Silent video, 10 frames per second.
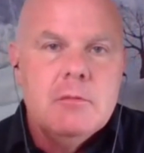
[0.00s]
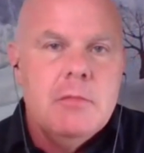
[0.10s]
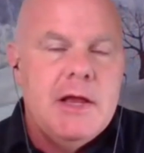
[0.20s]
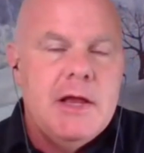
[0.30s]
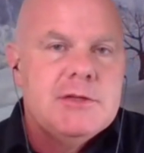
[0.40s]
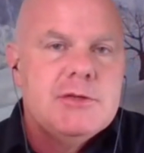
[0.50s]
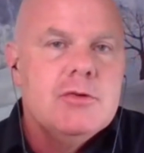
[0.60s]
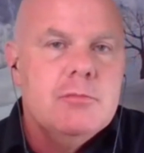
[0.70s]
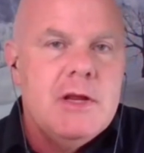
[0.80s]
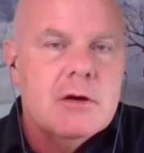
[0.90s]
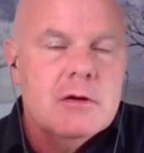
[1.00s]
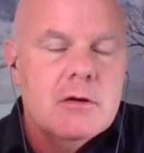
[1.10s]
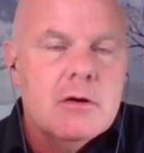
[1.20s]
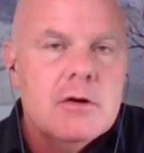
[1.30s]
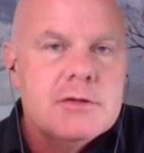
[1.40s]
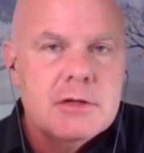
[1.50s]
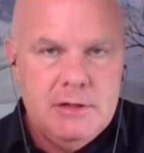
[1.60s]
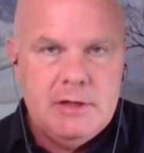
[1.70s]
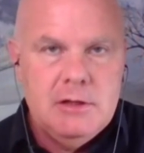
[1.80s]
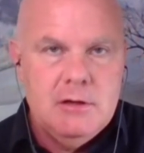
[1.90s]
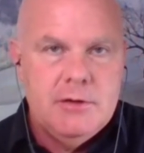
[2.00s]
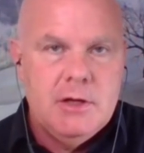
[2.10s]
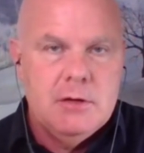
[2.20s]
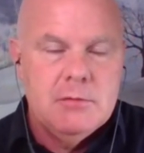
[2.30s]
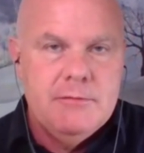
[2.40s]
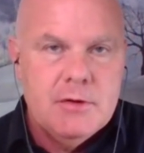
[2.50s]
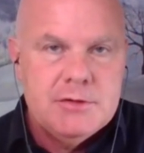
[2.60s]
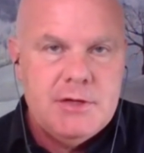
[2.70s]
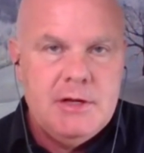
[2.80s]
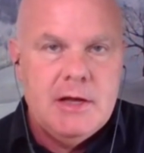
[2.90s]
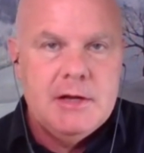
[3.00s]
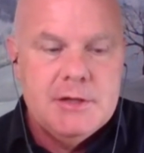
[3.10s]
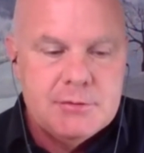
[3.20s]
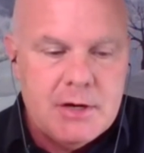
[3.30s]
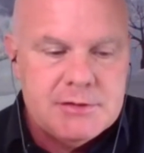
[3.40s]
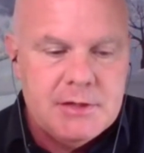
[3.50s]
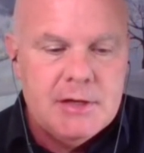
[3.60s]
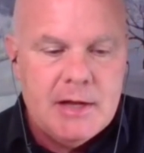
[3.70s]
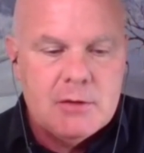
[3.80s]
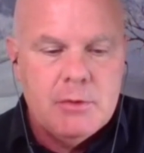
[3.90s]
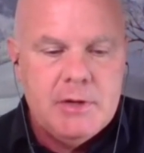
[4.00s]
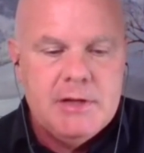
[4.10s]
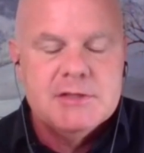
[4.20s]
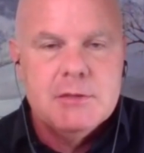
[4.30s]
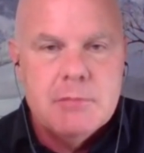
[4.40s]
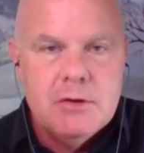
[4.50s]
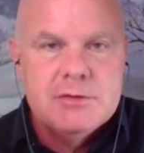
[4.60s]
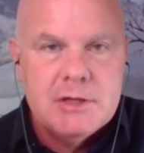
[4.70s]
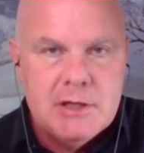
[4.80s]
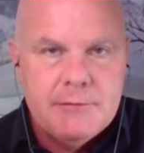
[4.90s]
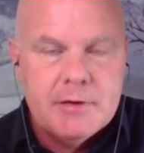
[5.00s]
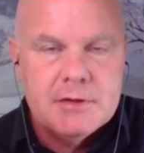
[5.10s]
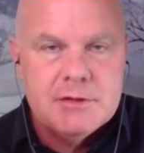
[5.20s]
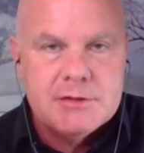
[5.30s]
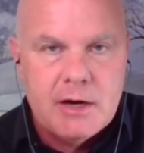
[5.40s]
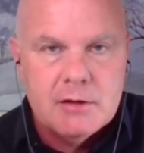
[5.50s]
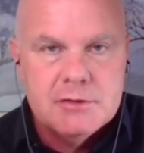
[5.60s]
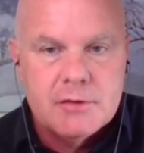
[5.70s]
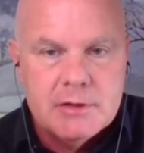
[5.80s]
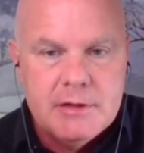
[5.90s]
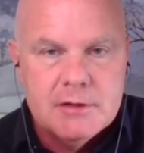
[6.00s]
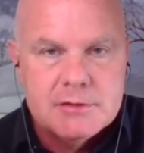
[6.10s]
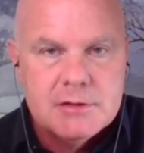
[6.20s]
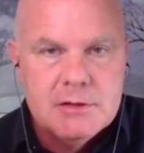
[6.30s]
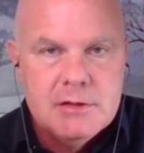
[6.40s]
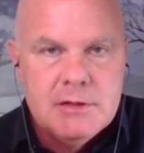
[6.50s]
makes to me urgently clear that reversing and addressing inequity is the most significant challenge for leaders